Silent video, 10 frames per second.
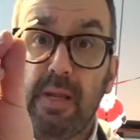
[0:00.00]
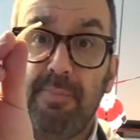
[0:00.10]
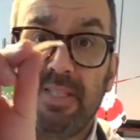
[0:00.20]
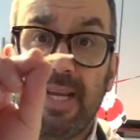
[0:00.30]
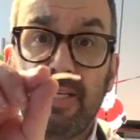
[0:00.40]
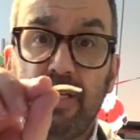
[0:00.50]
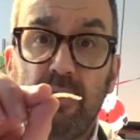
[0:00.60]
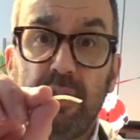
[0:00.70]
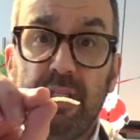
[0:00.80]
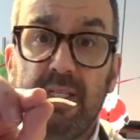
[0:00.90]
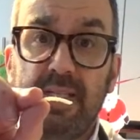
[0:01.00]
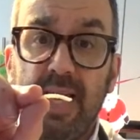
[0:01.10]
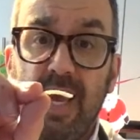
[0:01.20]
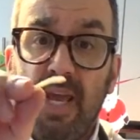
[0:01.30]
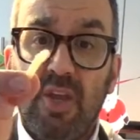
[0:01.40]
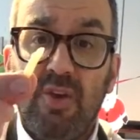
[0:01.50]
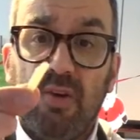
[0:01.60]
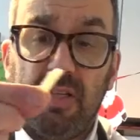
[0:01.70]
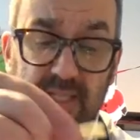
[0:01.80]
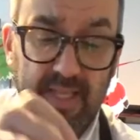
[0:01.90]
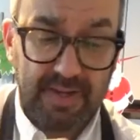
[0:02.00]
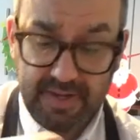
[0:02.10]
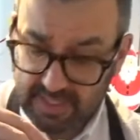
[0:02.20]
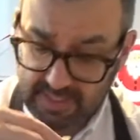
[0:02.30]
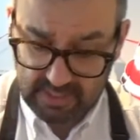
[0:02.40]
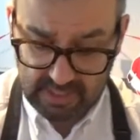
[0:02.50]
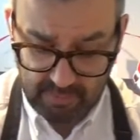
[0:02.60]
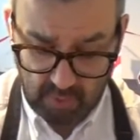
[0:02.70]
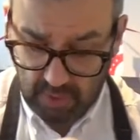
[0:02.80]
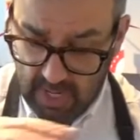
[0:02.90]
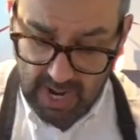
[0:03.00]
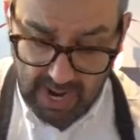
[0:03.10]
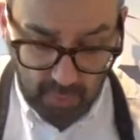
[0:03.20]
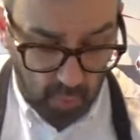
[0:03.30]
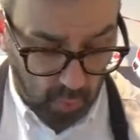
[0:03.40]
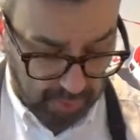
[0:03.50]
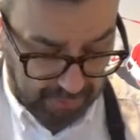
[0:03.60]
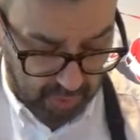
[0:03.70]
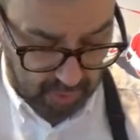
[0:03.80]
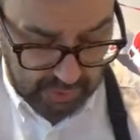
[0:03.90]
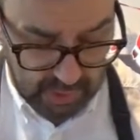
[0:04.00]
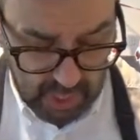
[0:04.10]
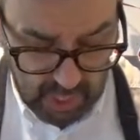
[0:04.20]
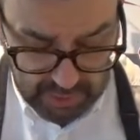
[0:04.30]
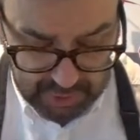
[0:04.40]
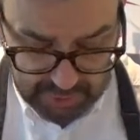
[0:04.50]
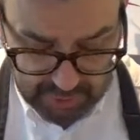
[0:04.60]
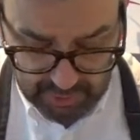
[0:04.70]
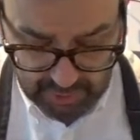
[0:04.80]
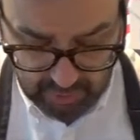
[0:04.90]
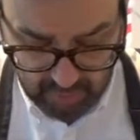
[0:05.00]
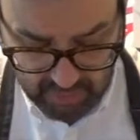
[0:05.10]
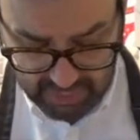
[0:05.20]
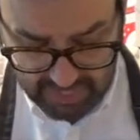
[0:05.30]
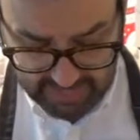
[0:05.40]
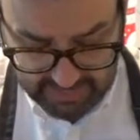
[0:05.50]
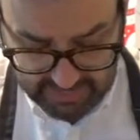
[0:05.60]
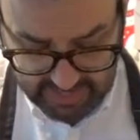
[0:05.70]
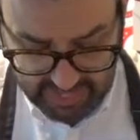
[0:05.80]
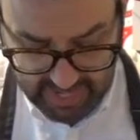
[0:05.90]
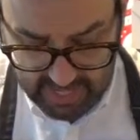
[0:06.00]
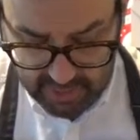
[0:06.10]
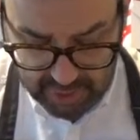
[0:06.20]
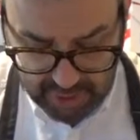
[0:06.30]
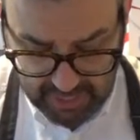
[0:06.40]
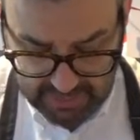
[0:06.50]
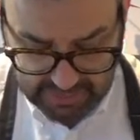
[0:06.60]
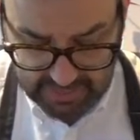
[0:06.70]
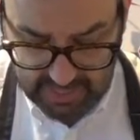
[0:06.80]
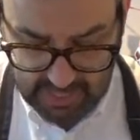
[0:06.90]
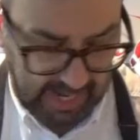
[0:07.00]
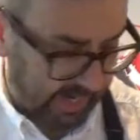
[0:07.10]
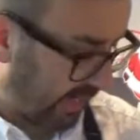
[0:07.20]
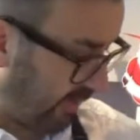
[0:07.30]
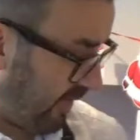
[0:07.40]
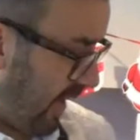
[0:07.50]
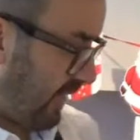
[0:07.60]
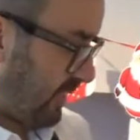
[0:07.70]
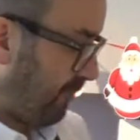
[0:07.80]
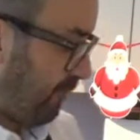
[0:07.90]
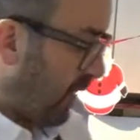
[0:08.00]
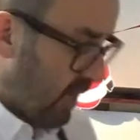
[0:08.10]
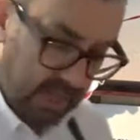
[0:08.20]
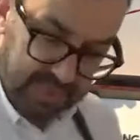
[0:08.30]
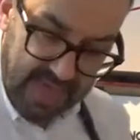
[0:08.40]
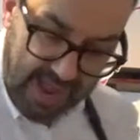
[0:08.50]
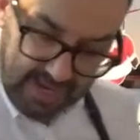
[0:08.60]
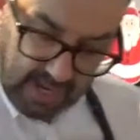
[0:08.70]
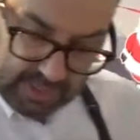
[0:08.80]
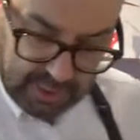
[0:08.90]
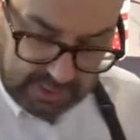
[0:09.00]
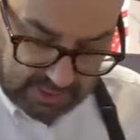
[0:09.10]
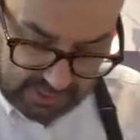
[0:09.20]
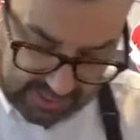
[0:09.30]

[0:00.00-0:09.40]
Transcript: potatoes just there. You can see they're nice and small, and all of those are just going to go into there just like that. Then I'm just going to